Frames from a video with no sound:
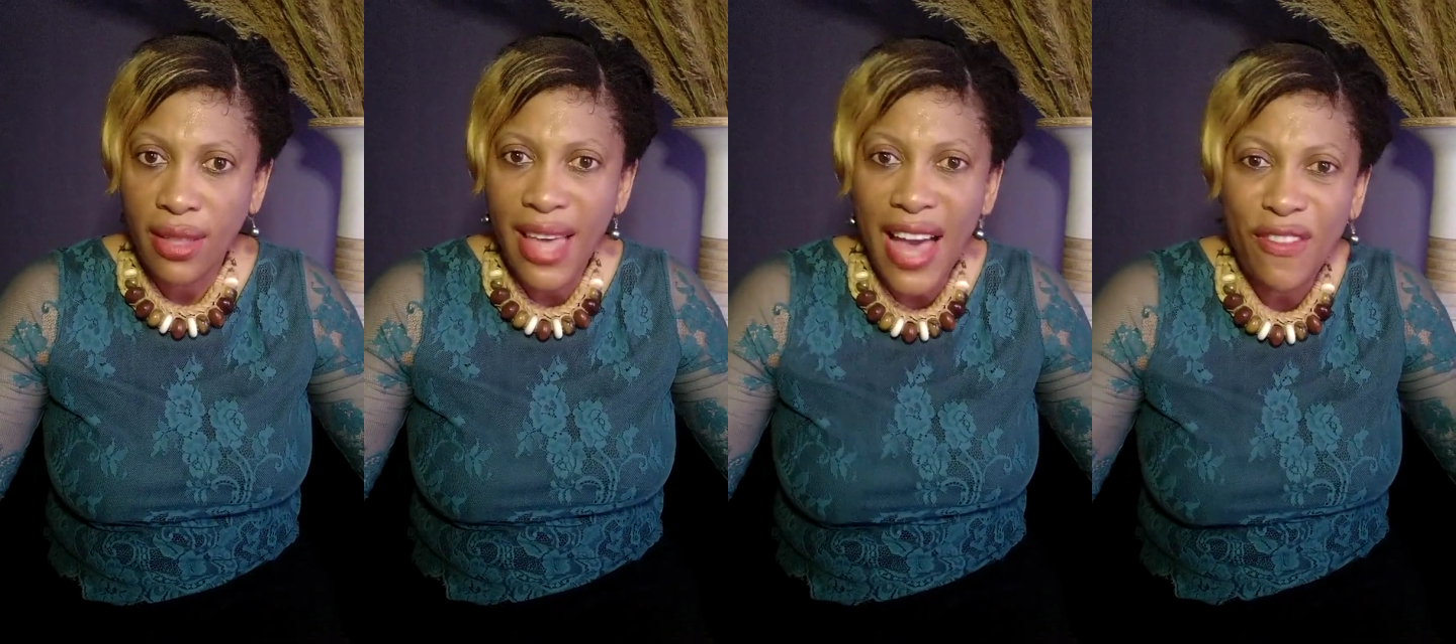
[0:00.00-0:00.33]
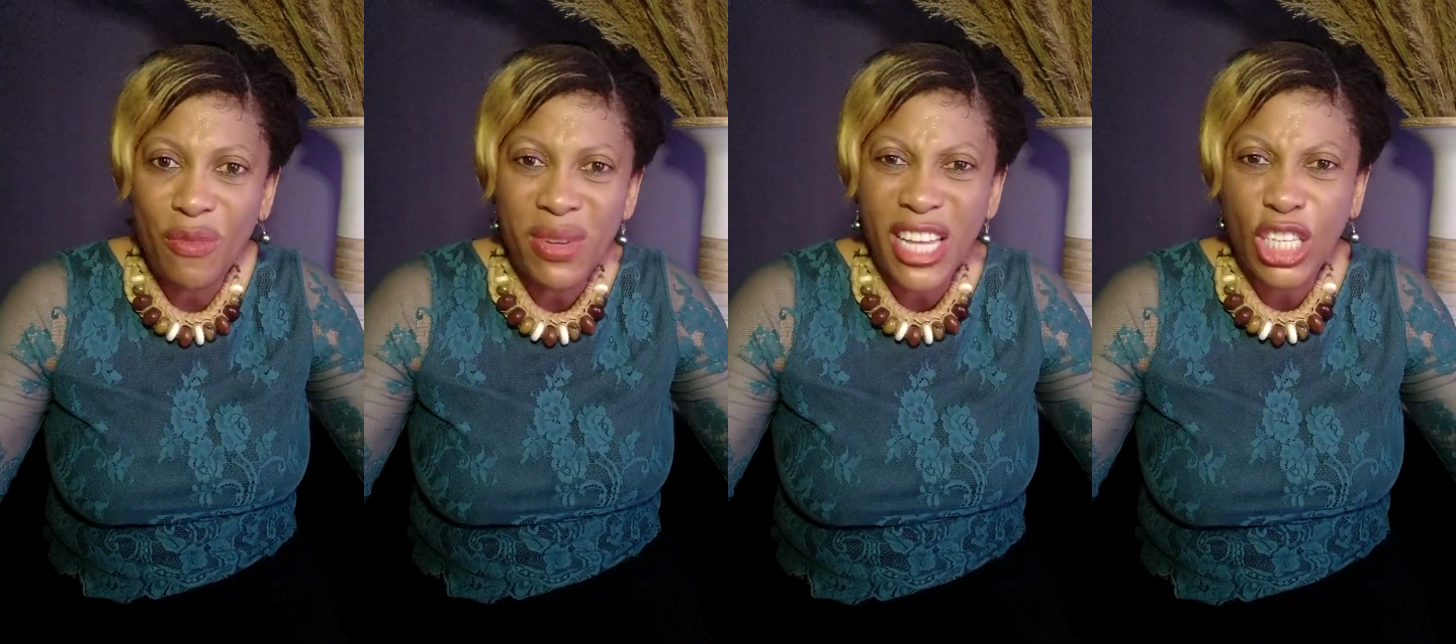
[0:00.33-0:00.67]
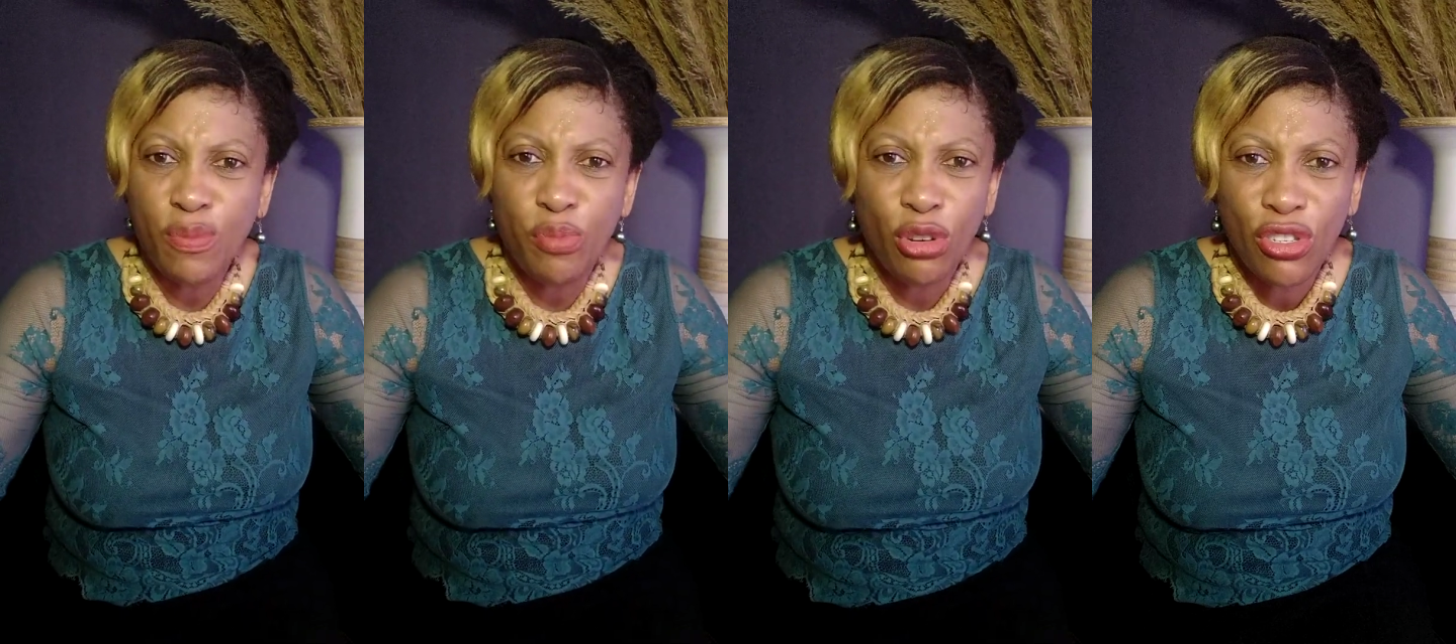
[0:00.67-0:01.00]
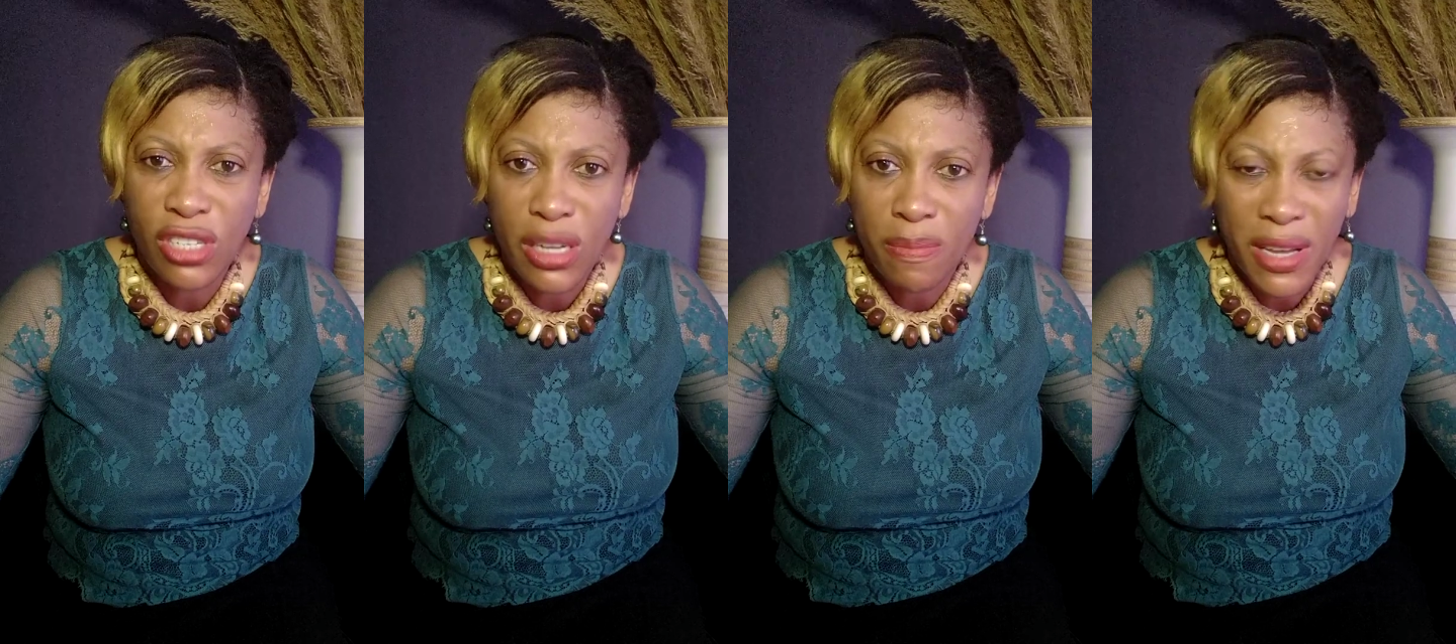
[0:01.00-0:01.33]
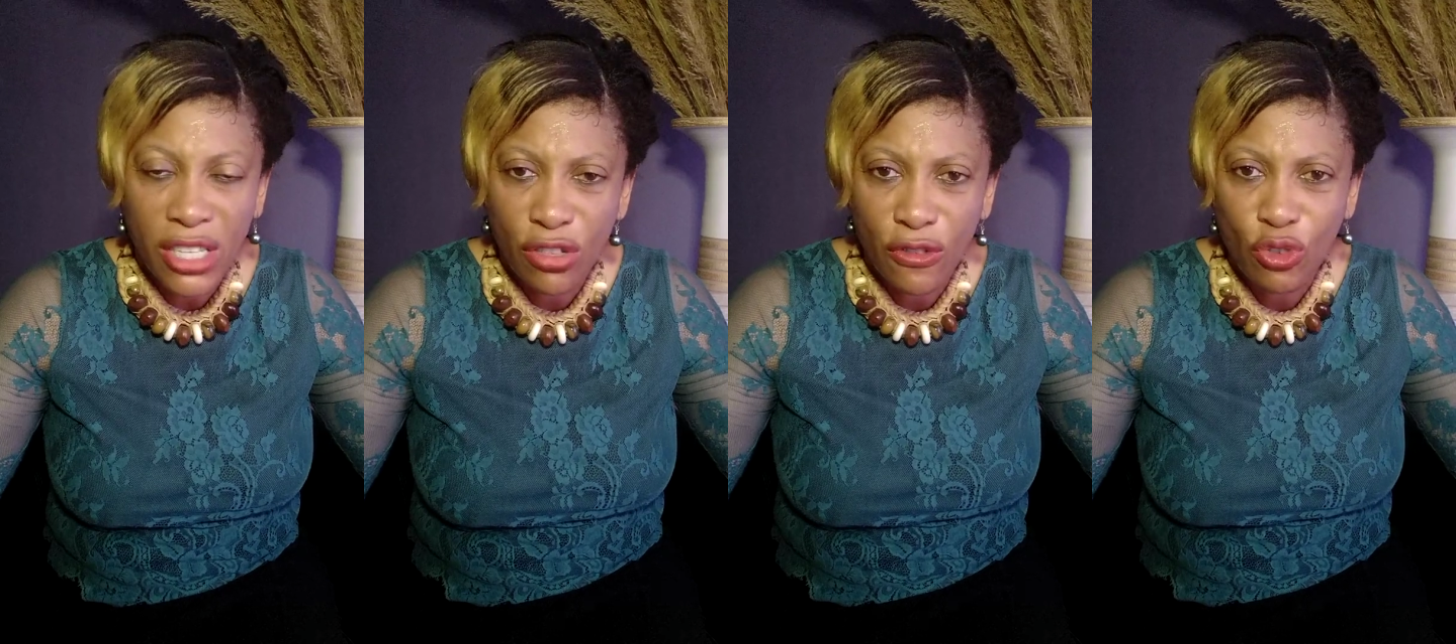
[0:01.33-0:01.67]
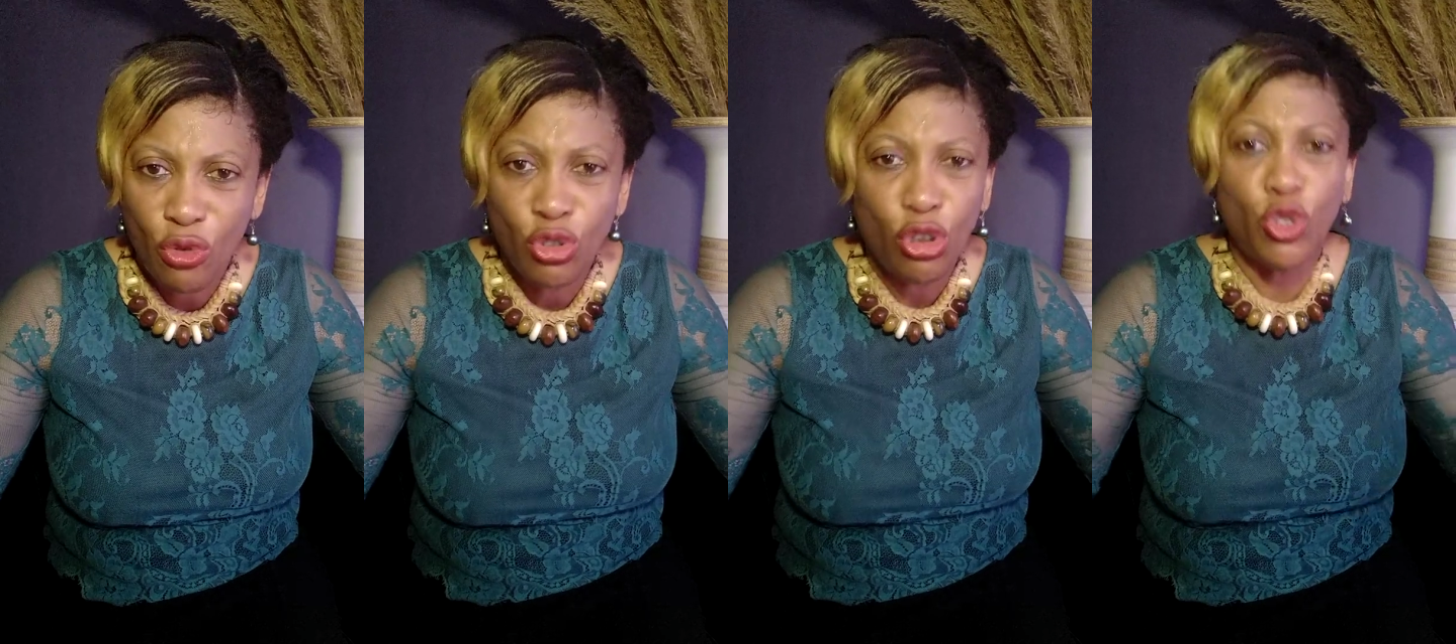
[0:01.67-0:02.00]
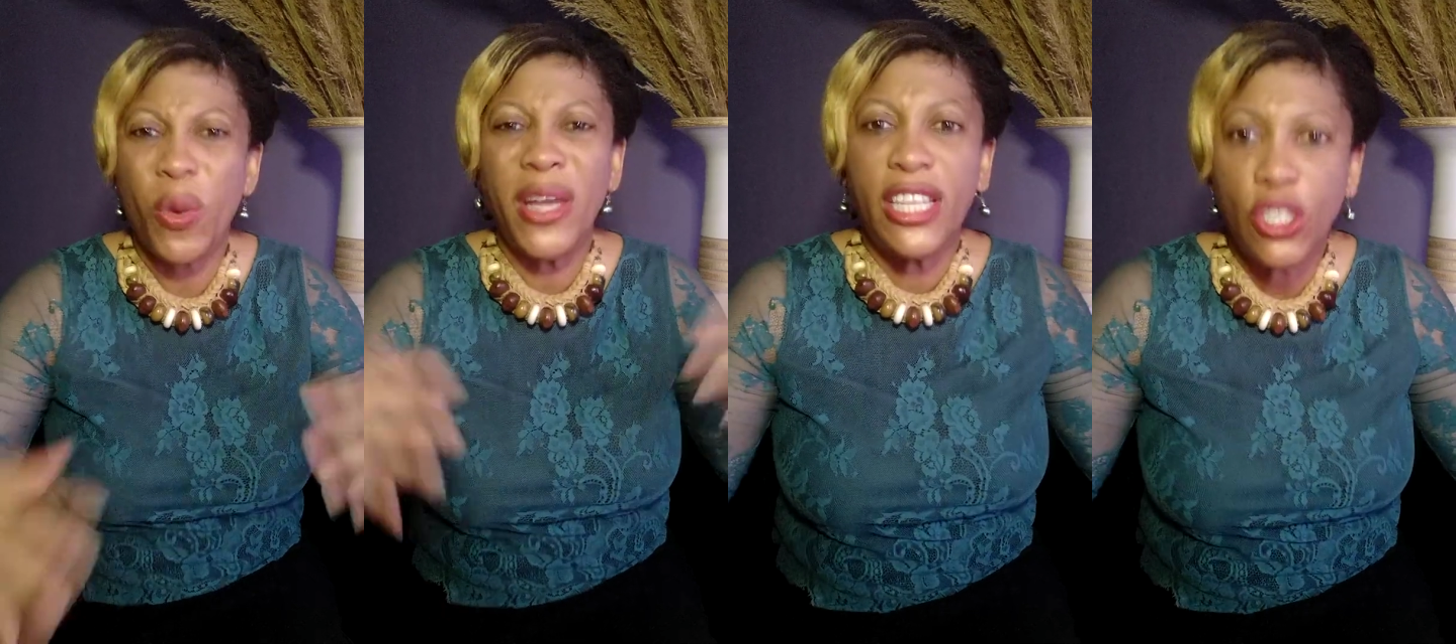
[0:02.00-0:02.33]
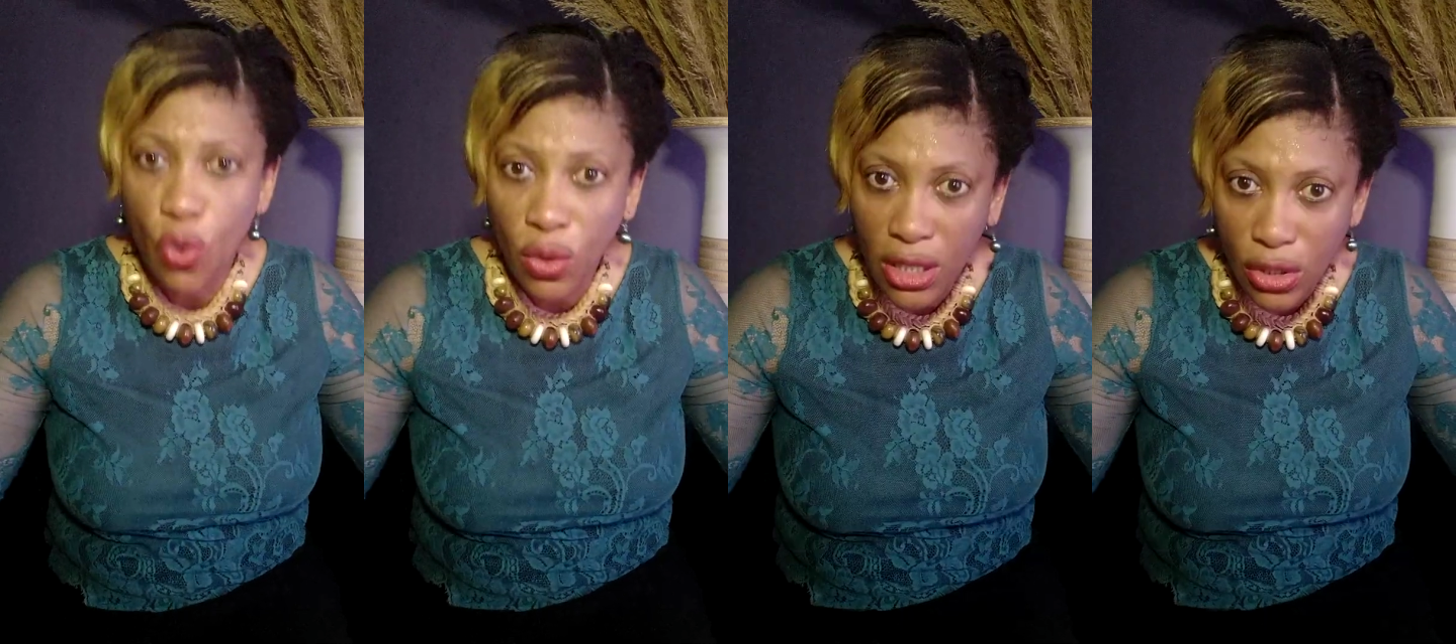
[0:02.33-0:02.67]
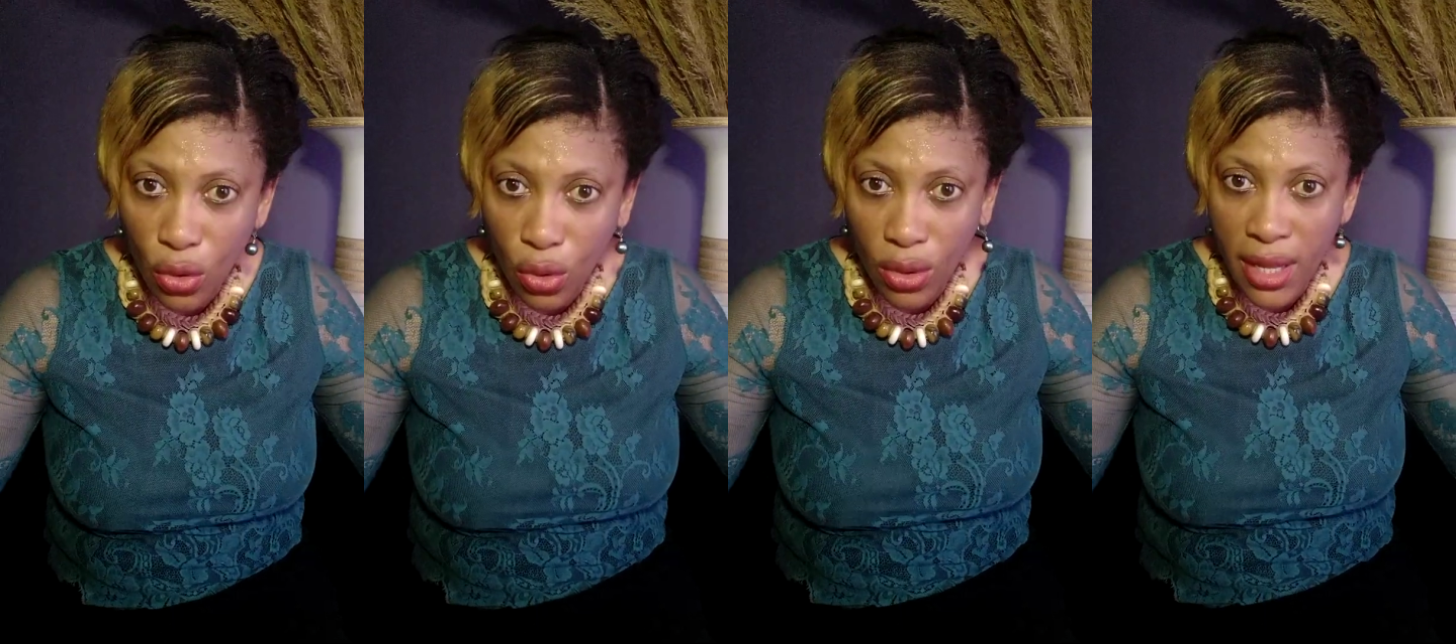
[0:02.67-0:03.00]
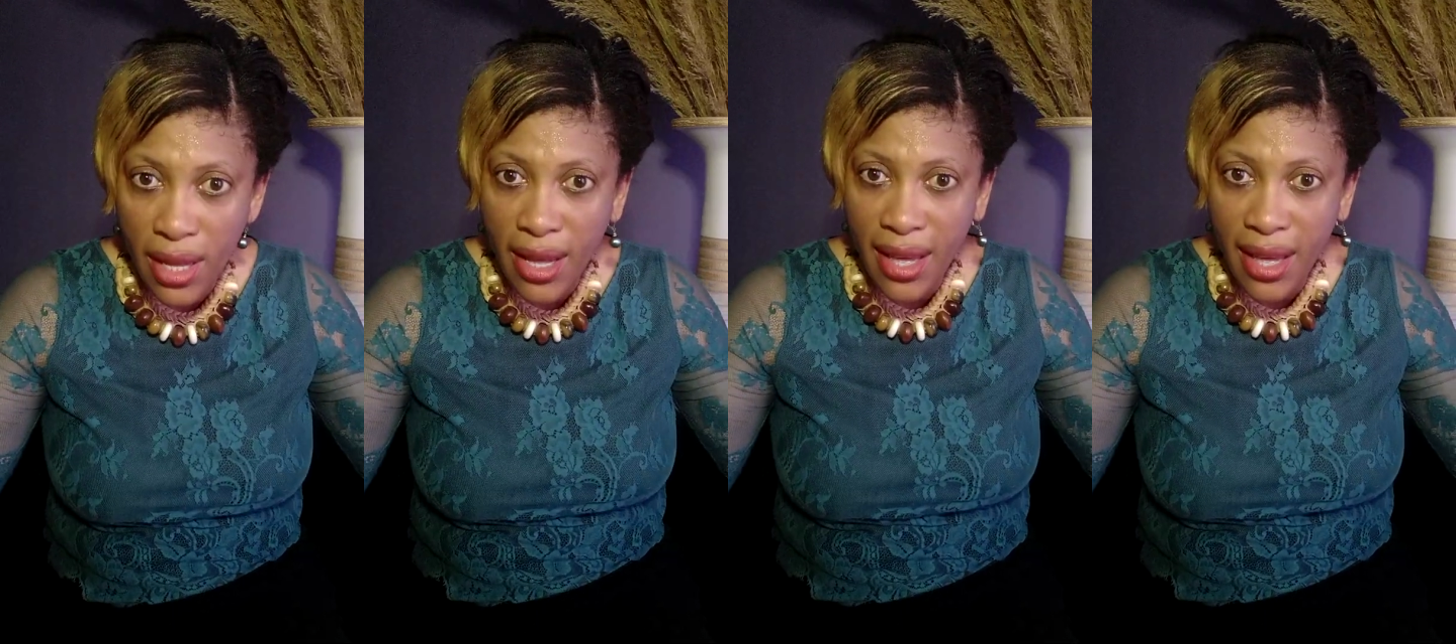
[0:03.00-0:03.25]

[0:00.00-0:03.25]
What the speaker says: They haven't been exposed to the best of schools or to any school at all.